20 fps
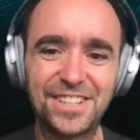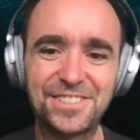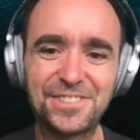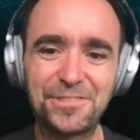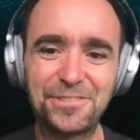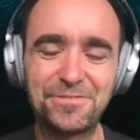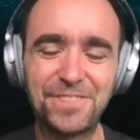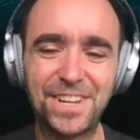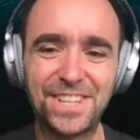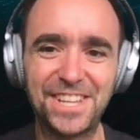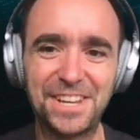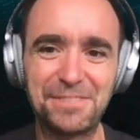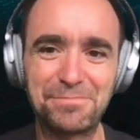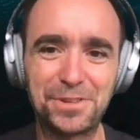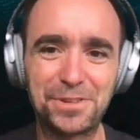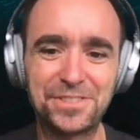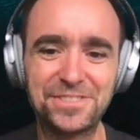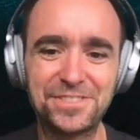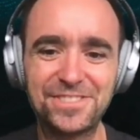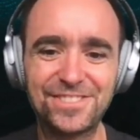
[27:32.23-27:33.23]
So what
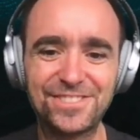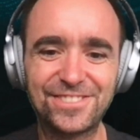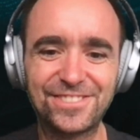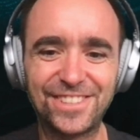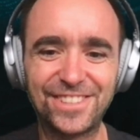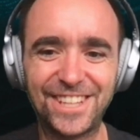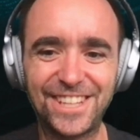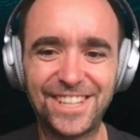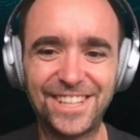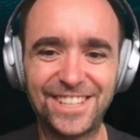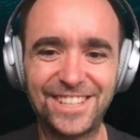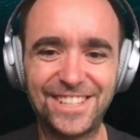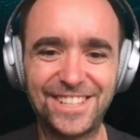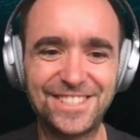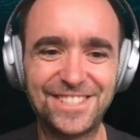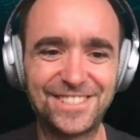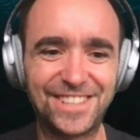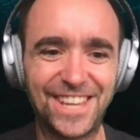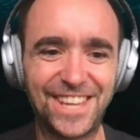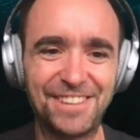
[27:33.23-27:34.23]
happens in
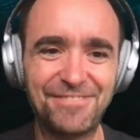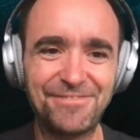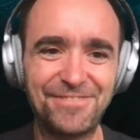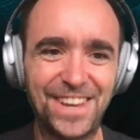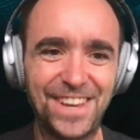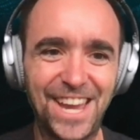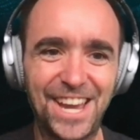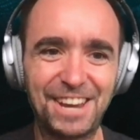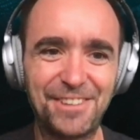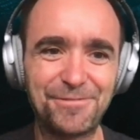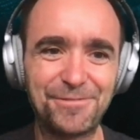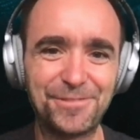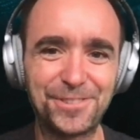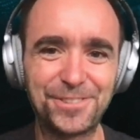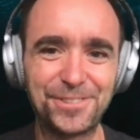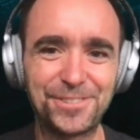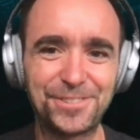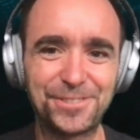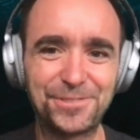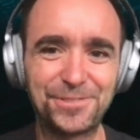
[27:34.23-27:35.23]
this game? We have
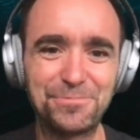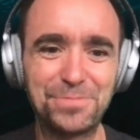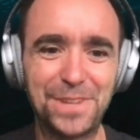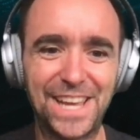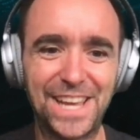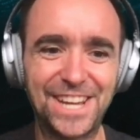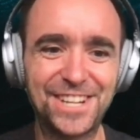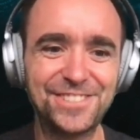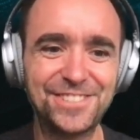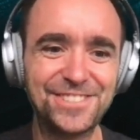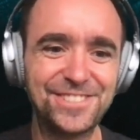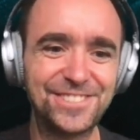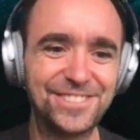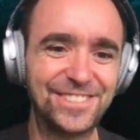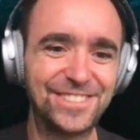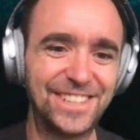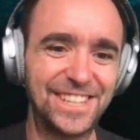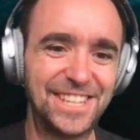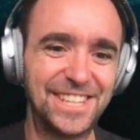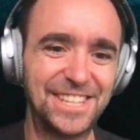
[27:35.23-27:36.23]
two
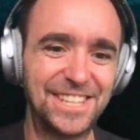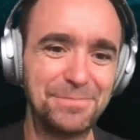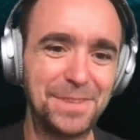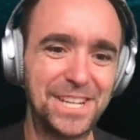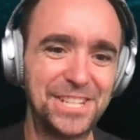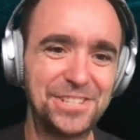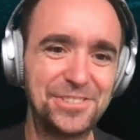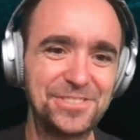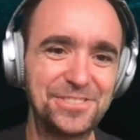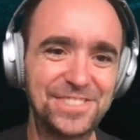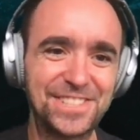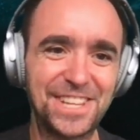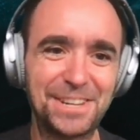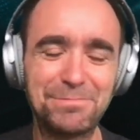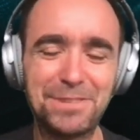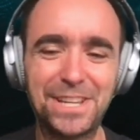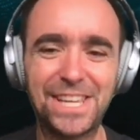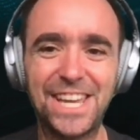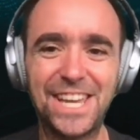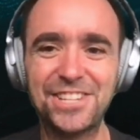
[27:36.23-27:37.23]
players, the malicious
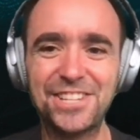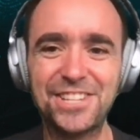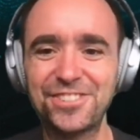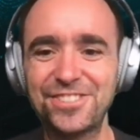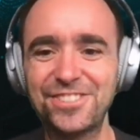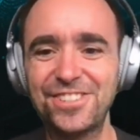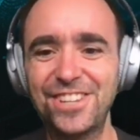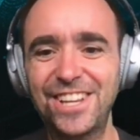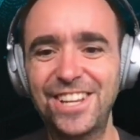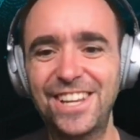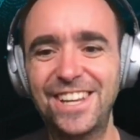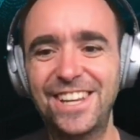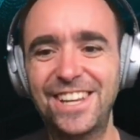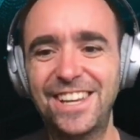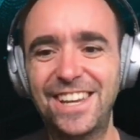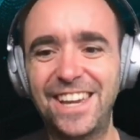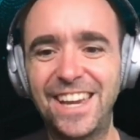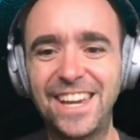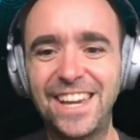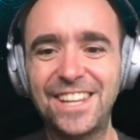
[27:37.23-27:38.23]
application
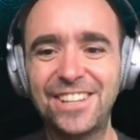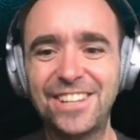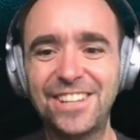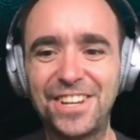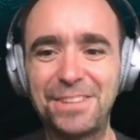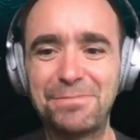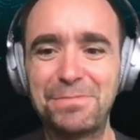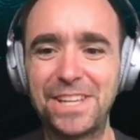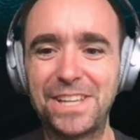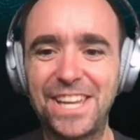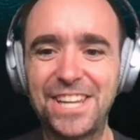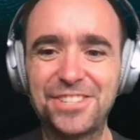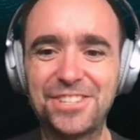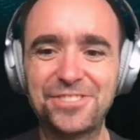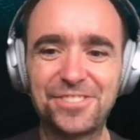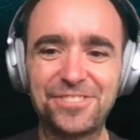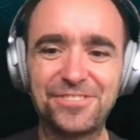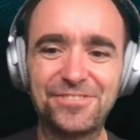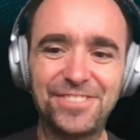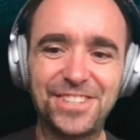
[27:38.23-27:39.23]
and an
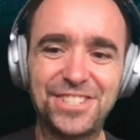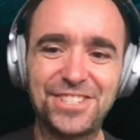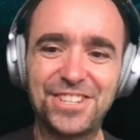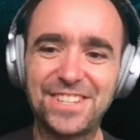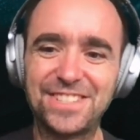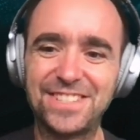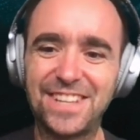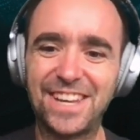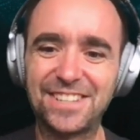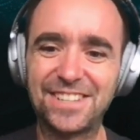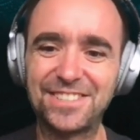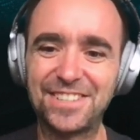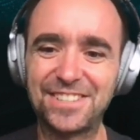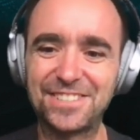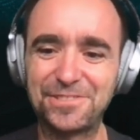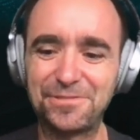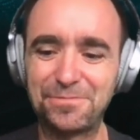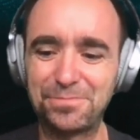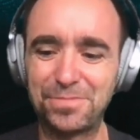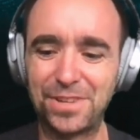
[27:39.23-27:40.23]
application which has
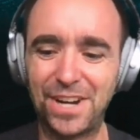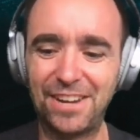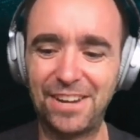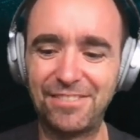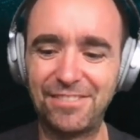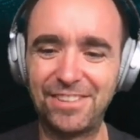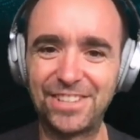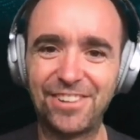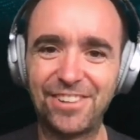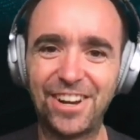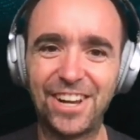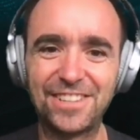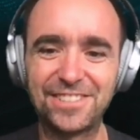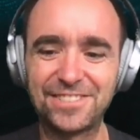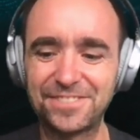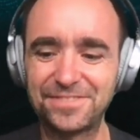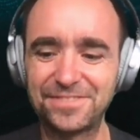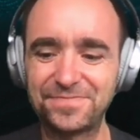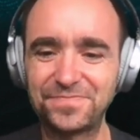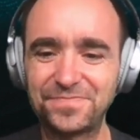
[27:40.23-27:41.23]
access to private
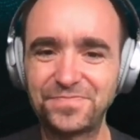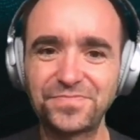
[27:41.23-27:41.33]
files.